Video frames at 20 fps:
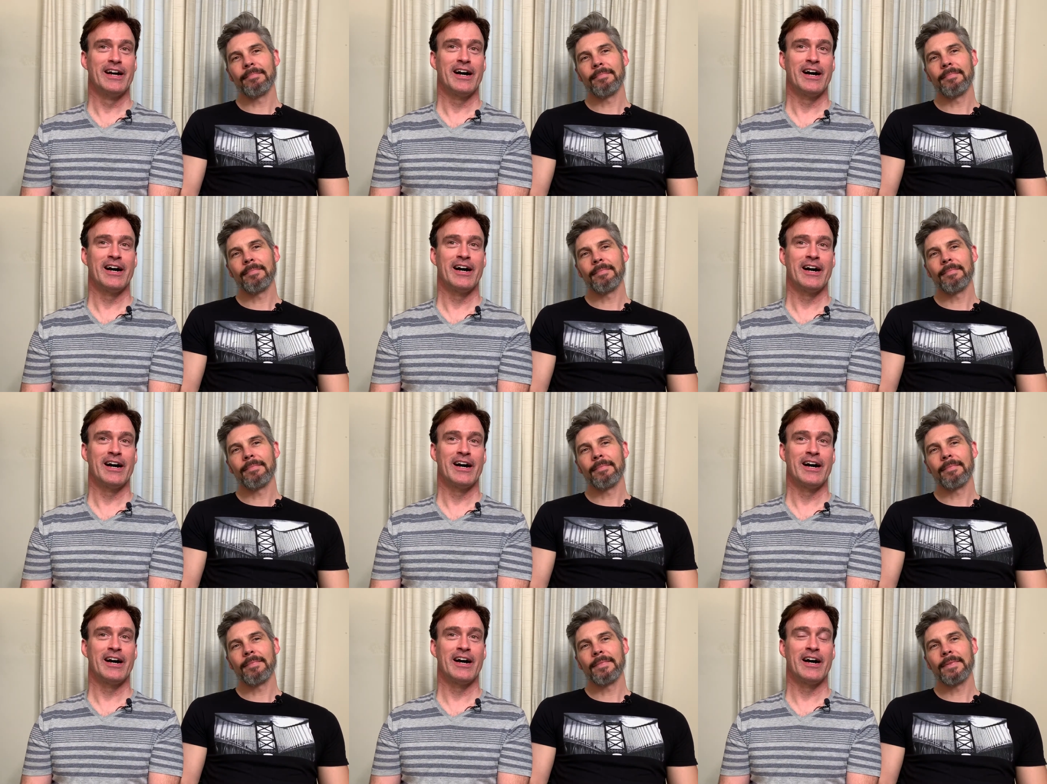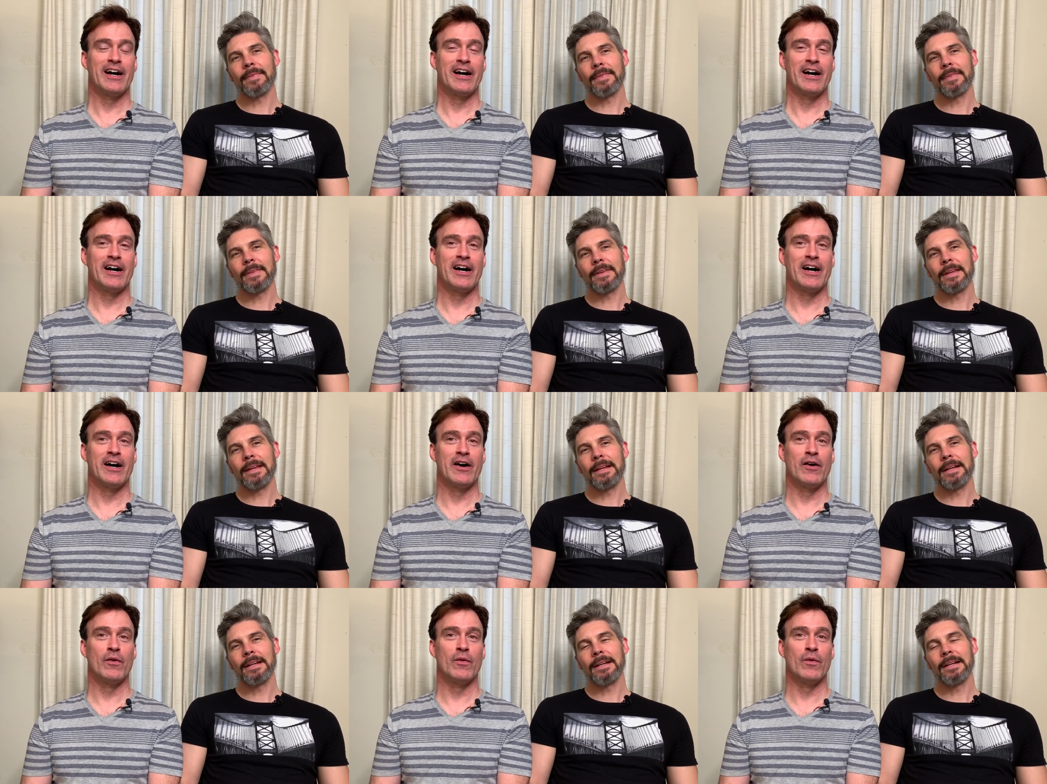
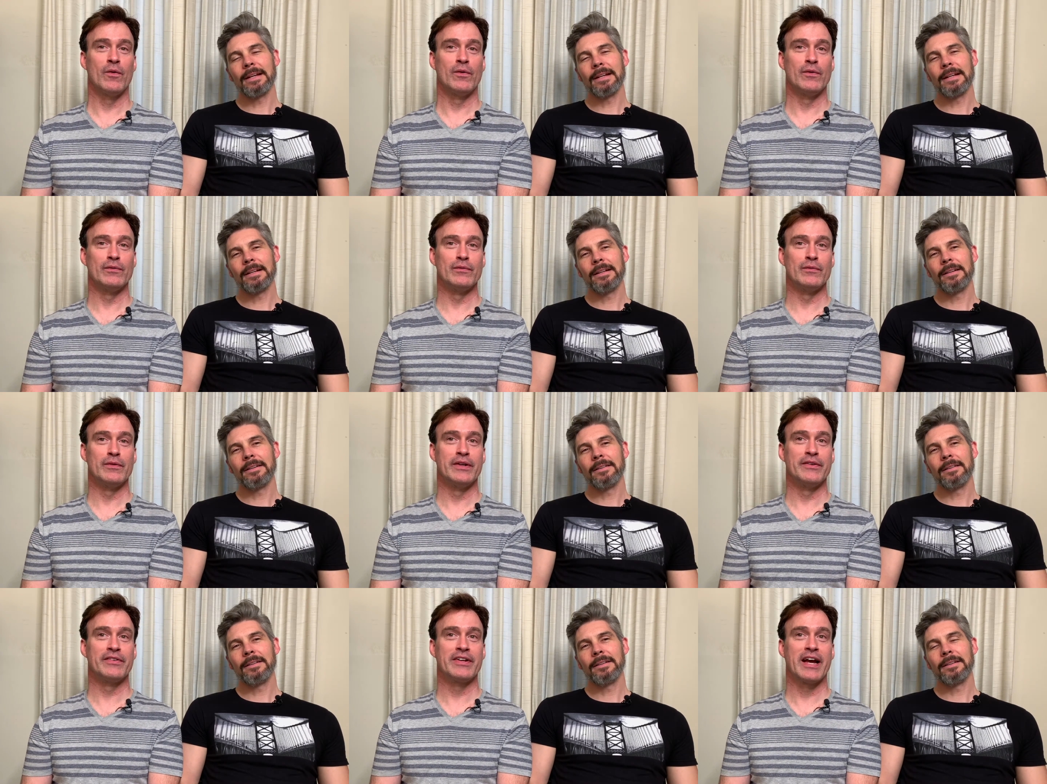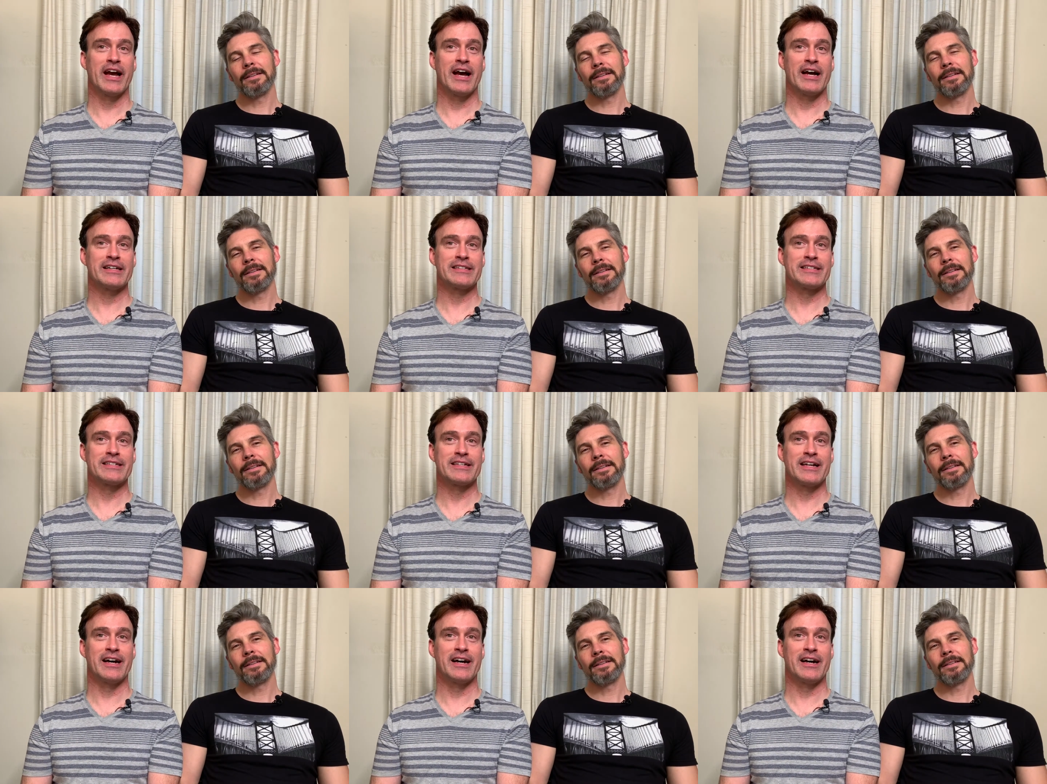Speaker 1: Uh, we've
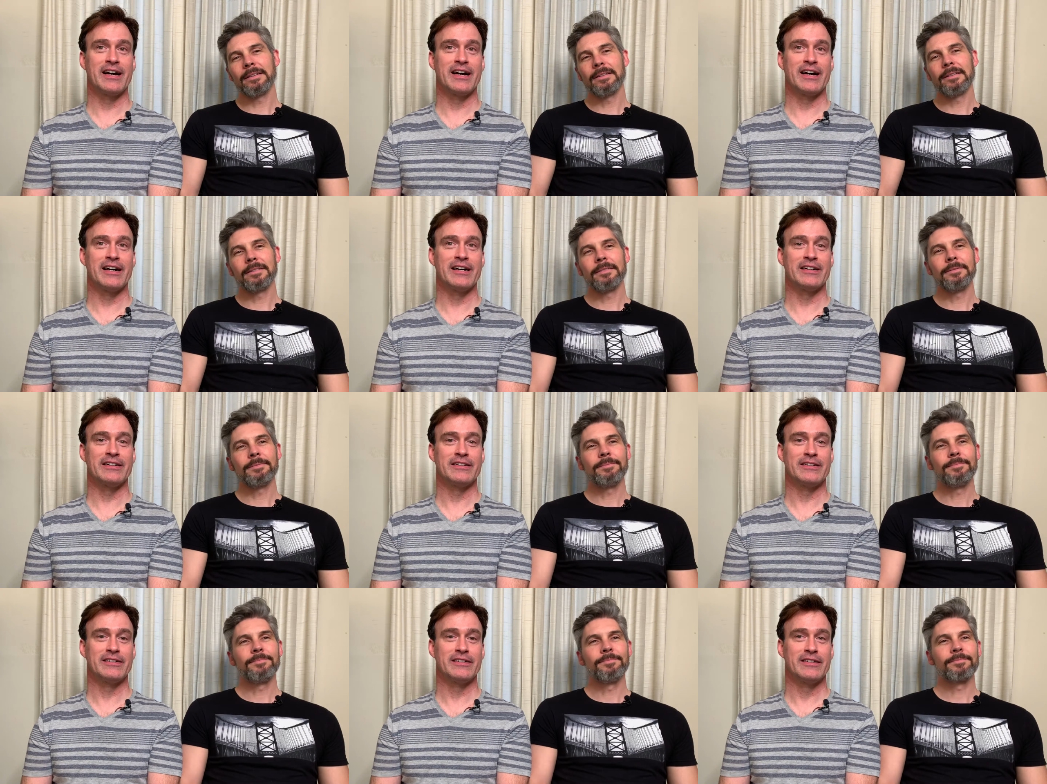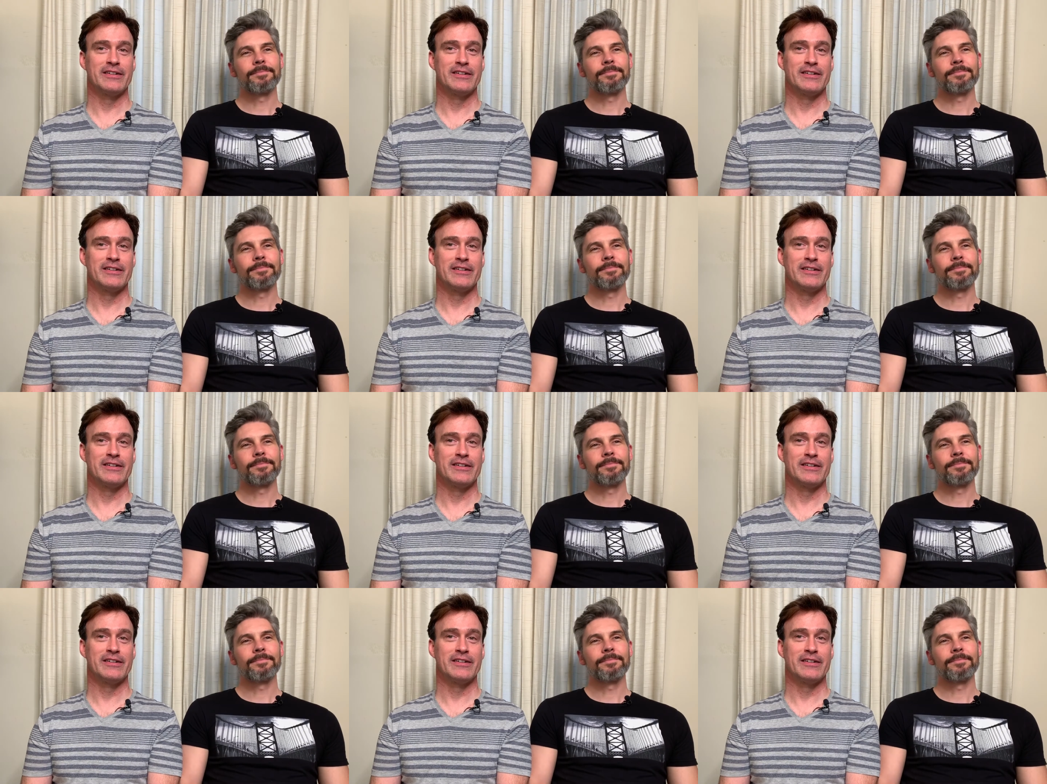got. Uh,